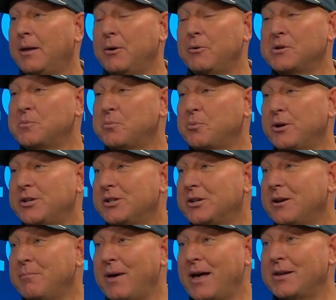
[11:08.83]
He was
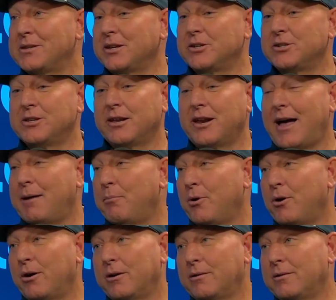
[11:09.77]
preaching a message that I
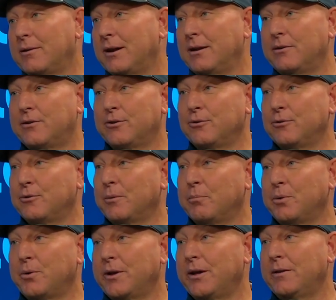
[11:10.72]
bought into
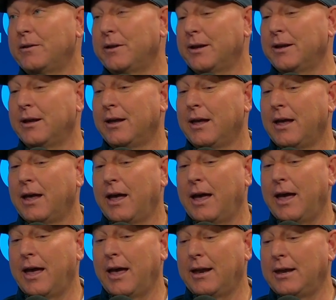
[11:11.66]
completely,
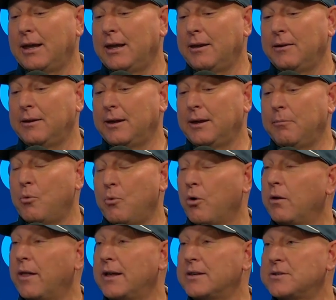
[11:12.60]
and he
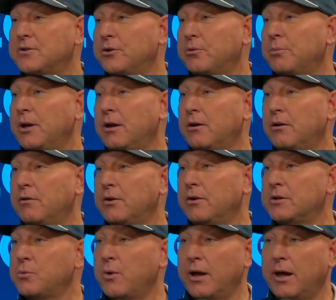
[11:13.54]
more or less took me under
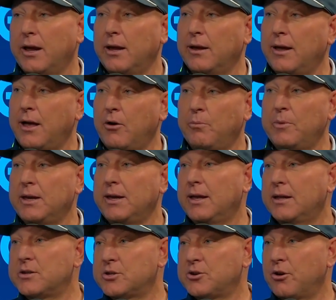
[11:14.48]
his wing, helped me
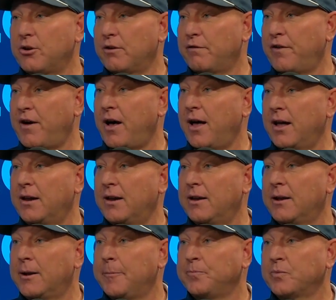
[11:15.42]
get
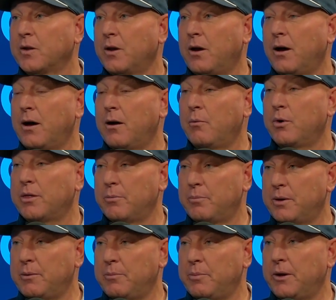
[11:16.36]
certified with a
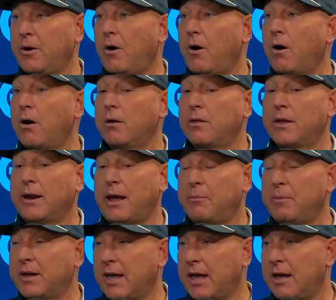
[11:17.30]
PPR. Then
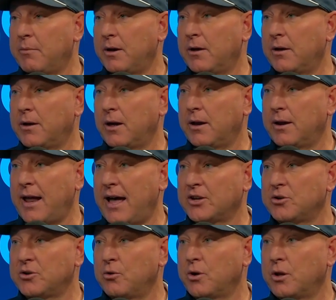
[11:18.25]
I became a
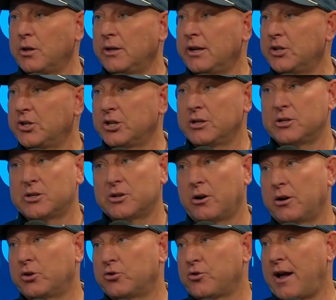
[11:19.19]
national clinician,
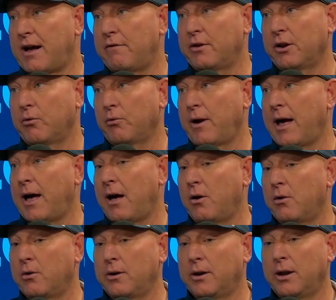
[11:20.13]
started traveling
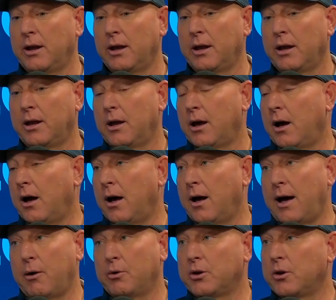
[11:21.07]
around.
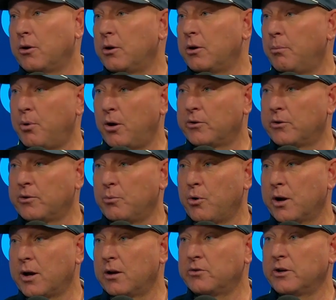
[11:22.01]
I would go to
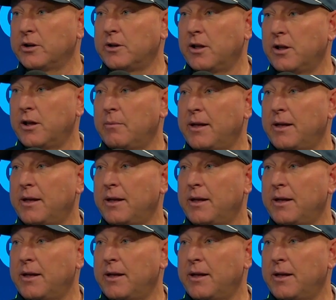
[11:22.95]
Baltimore Country Club.